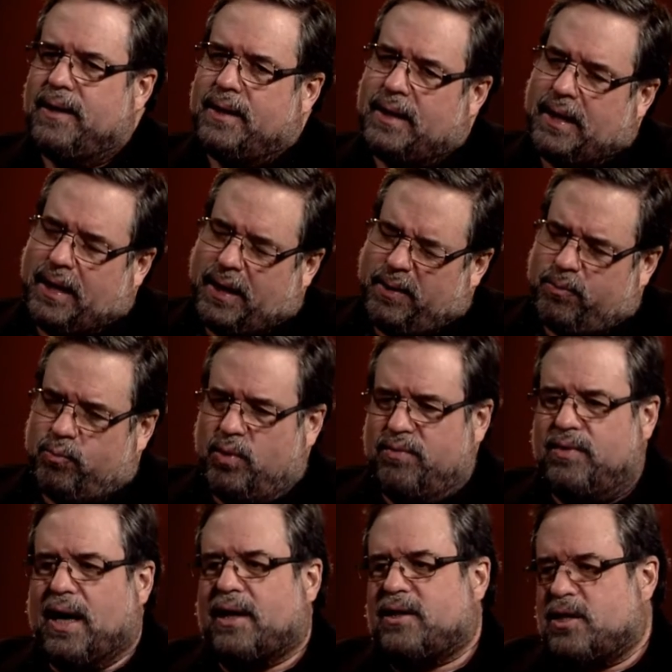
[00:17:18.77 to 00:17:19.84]
And we've
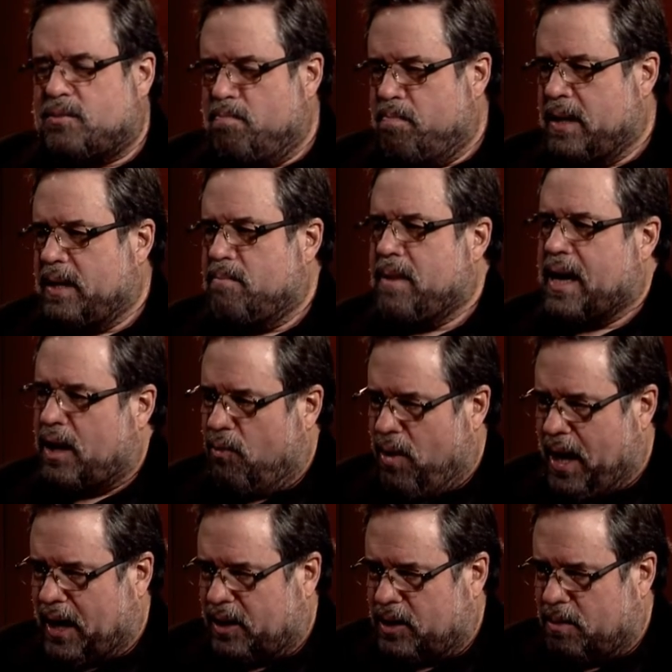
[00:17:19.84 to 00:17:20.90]
got this big mega
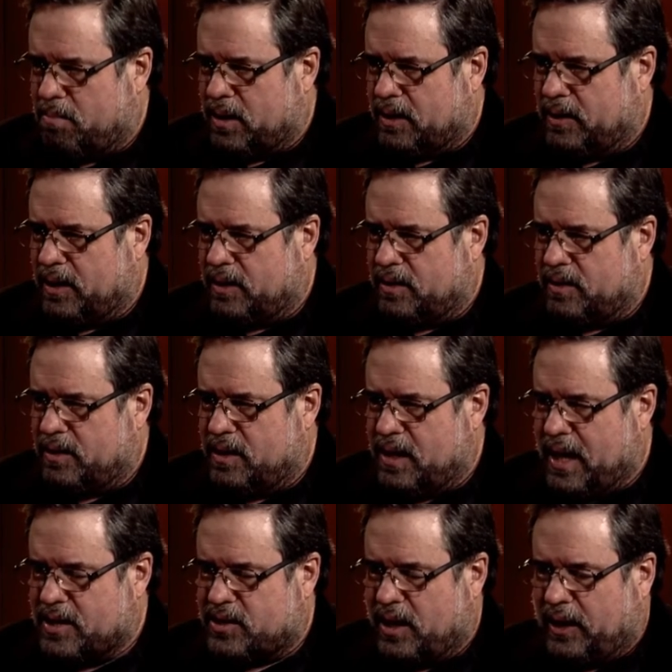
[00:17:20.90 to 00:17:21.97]
rocket they're building, the
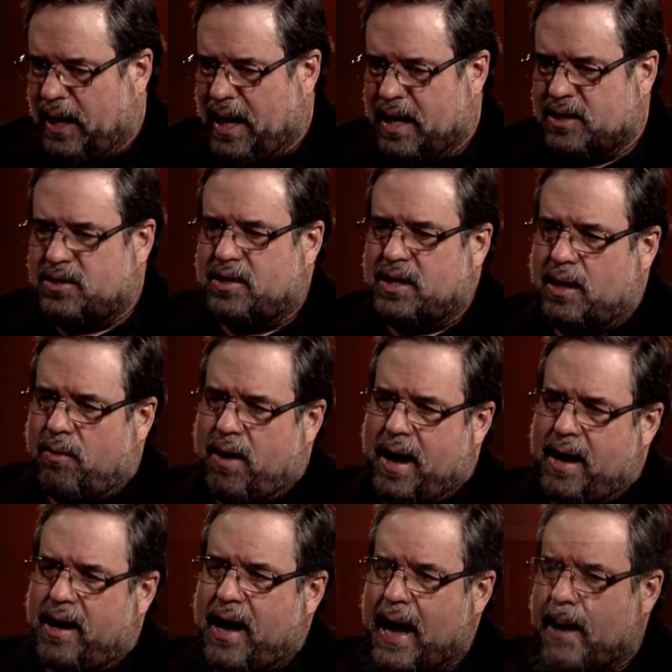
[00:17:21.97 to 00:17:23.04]
SLS and the
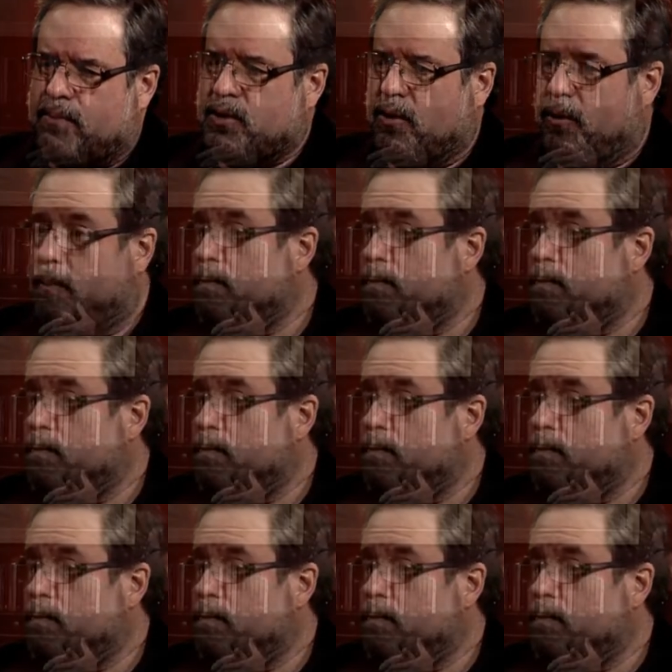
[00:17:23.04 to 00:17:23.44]
Orion capsule.